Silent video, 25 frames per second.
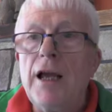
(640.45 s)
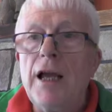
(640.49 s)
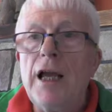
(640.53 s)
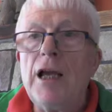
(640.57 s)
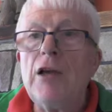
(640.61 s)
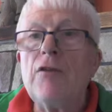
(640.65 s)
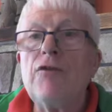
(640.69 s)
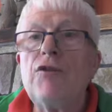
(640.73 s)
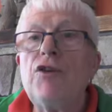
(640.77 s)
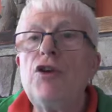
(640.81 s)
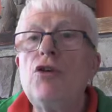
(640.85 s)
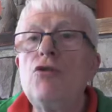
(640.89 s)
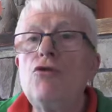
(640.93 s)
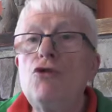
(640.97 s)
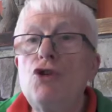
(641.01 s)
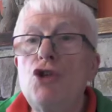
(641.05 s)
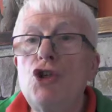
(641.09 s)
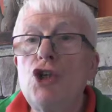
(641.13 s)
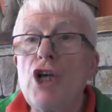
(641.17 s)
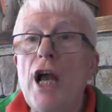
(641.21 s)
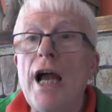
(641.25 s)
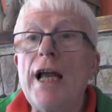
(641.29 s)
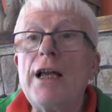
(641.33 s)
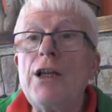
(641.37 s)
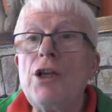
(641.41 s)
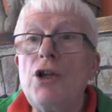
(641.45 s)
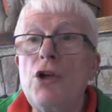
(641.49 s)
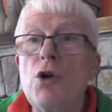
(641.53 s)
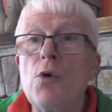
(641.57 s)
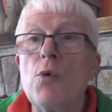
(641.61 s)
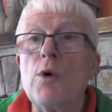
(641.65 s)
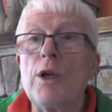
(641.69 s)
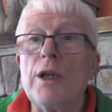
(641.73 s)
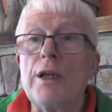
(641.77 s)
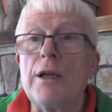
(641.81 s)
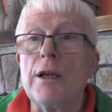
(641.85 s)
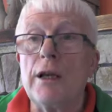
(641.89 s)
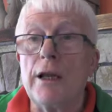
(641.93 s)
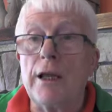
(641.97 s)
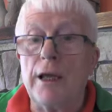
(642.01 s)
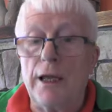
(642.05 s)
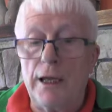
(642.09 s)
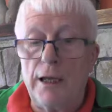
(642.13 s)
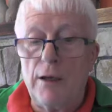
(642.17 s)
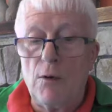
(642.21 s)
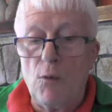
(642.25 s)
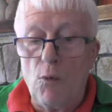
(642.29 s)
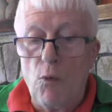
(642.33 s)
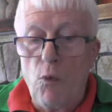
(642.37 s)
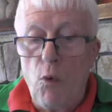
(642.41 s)
if you
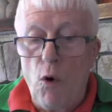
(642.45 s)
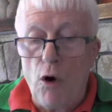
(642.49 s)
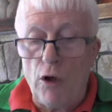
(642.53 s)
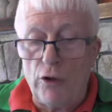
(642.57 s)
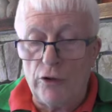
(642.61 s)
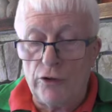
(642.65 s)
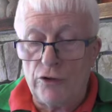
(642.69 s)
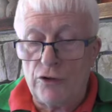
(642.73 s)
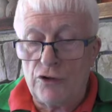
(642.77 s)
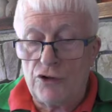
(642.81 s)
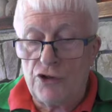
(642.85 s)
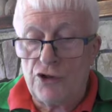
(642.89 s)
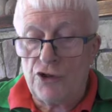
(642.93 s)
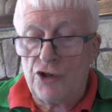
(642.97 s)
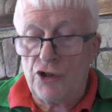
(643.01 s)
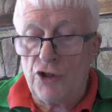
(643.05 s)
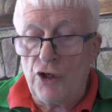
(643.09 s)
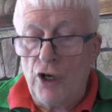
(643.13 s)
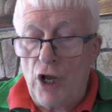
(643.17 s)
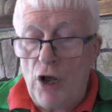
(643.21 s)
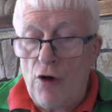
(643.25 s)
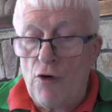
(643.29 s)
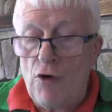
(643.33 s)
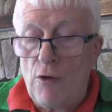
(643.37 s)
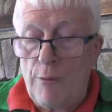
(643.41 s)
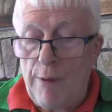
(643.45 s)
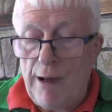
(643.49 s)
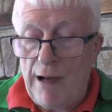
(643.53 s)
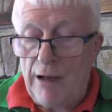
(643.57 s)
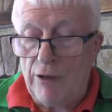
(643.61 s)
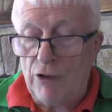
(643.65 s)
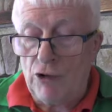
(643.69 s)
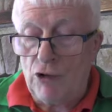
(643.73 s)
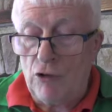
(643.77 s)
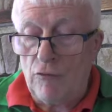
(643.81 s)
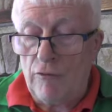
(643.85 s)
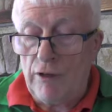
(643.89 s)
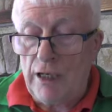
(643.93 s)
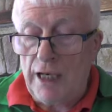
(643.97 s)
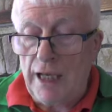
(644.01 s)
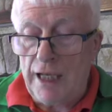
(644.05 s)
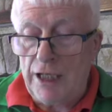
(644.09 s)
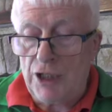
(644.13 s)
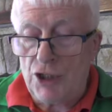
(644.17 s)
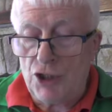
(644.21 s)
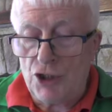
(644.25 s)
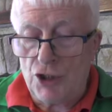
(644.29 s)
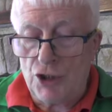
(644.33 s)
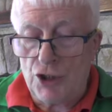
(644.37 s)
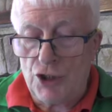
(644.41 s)
genuinely want to know about your
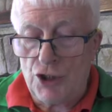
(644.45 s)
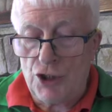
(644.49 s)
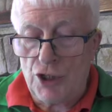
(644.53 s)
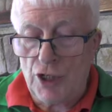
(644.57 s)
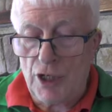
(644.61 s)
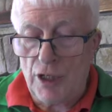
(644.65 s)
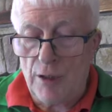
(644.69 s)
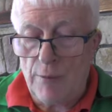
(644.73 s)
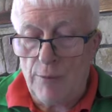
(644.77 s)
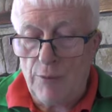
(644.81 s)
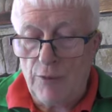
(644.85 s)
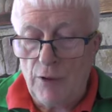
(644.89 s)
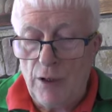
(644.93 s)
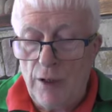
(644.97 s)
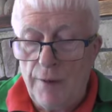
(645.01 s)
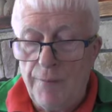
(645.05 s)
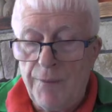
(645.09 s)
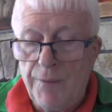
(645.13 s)
relationship,